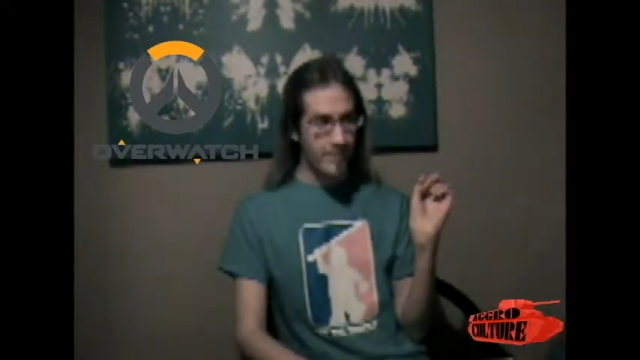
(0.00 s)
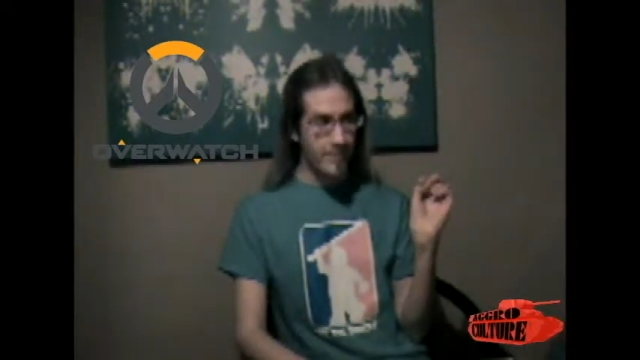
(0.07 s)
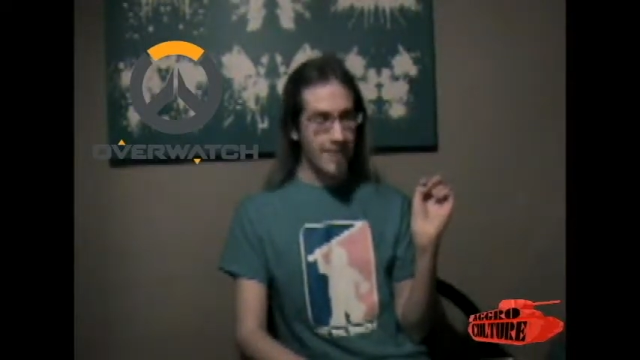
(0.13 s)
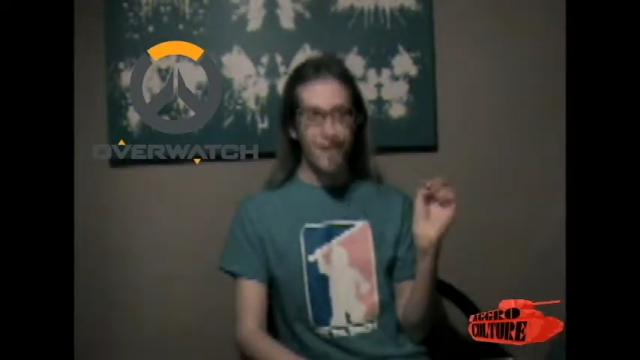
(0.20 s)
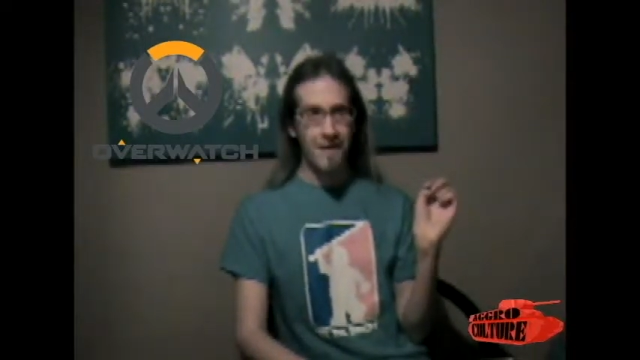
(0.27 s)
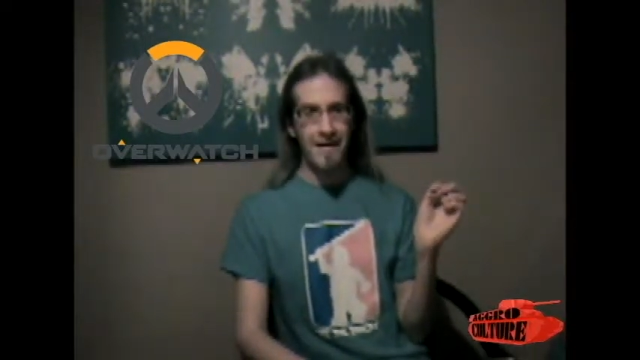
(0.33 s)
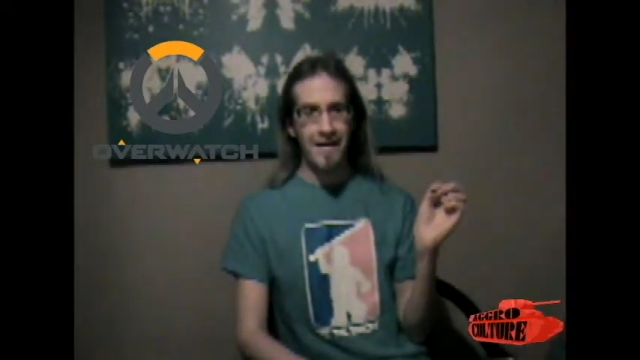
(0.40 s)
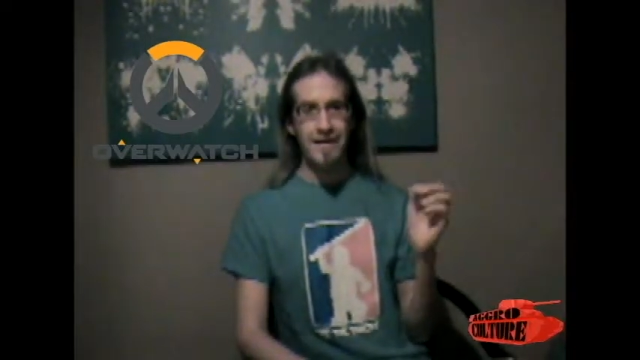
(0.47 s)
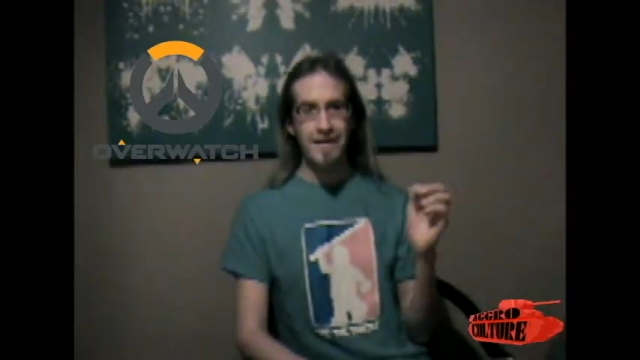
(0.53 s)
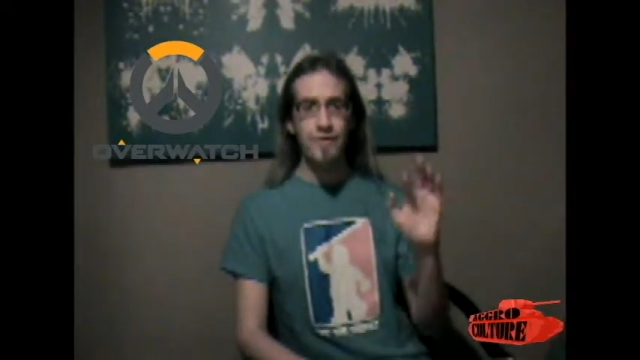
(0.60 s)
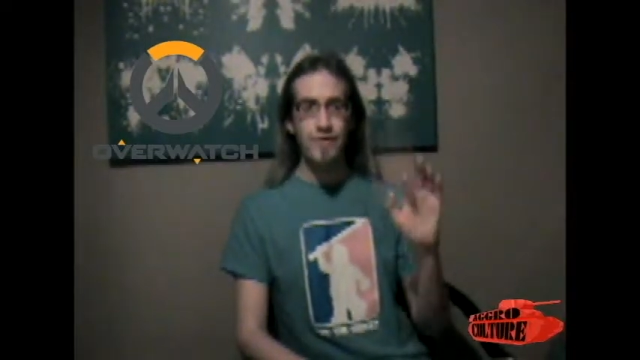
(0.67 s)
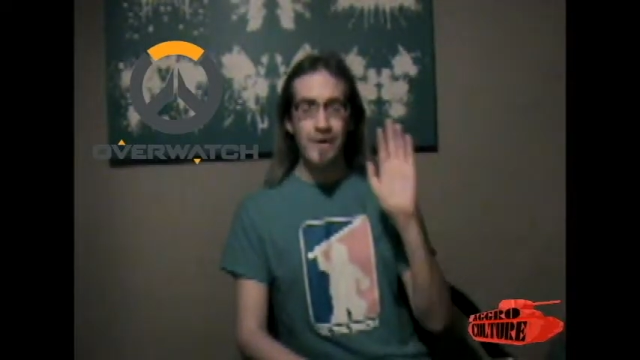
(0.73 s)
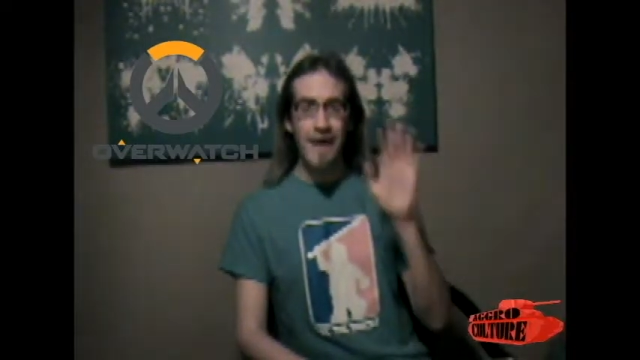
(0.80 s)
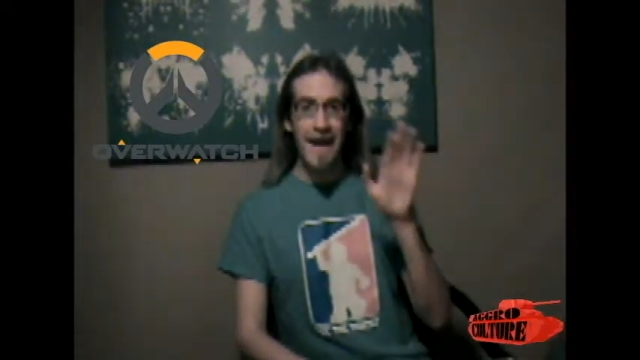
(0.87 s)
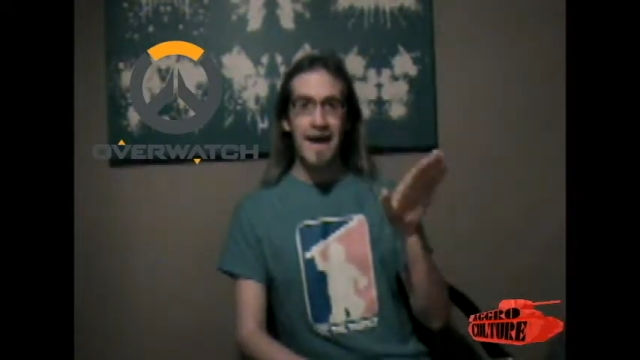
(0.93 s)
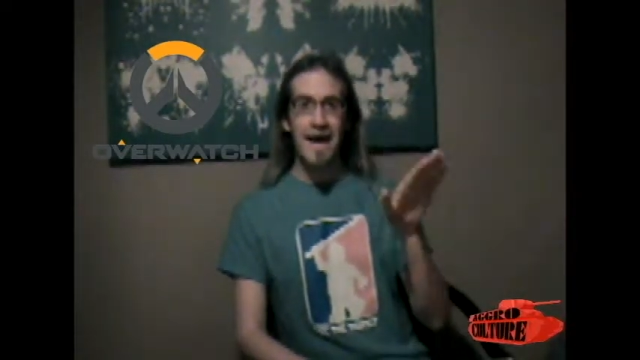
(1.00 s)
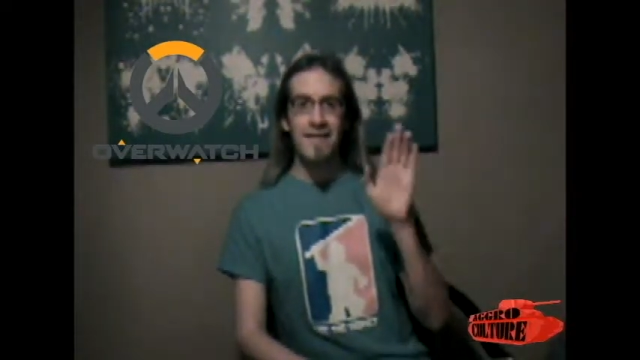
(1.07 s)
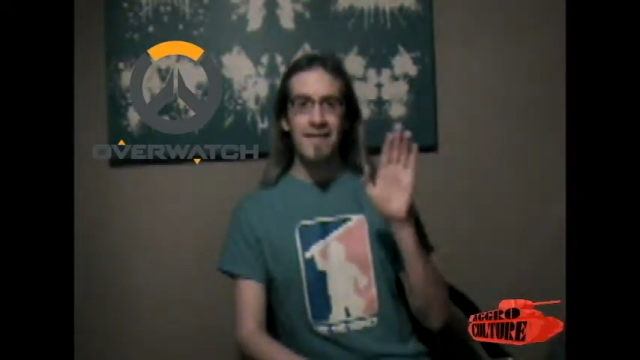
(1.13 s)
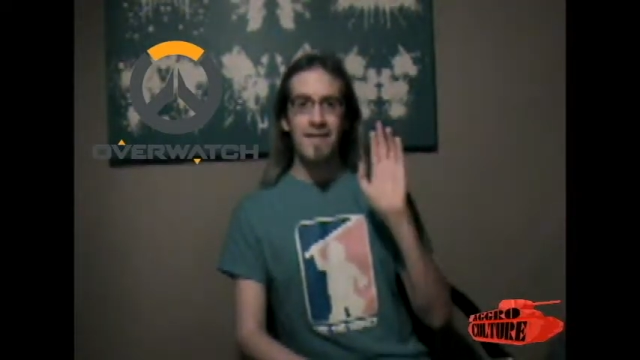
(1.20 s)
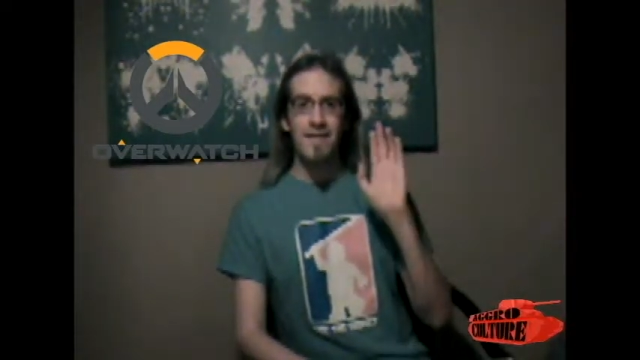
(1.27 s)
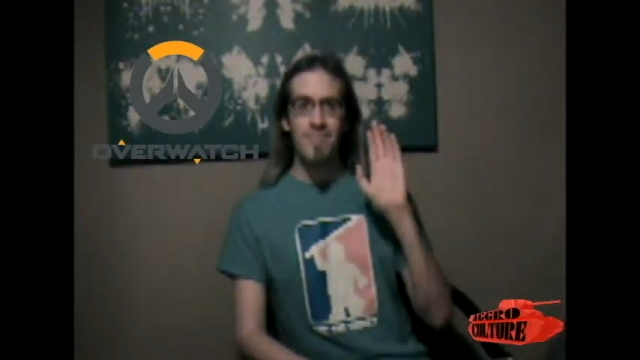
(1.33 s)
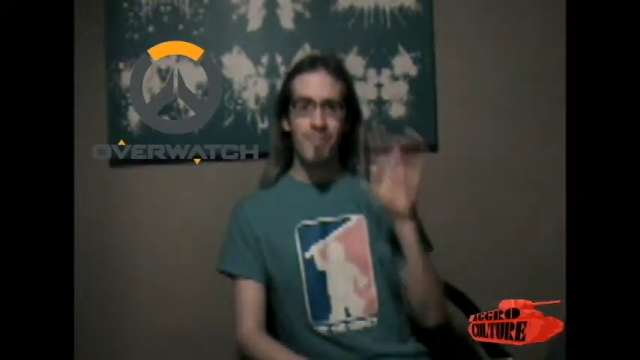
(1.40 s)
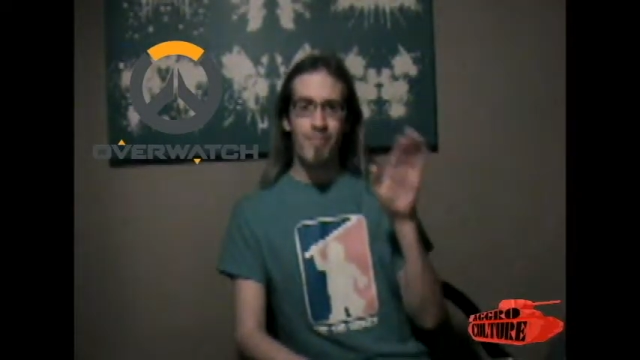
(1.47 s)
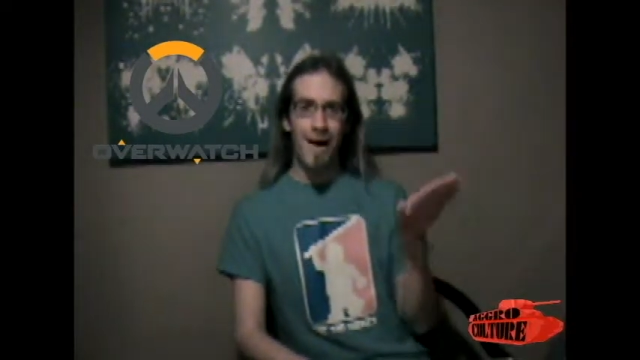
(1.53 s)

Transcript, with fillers: by the fact that you can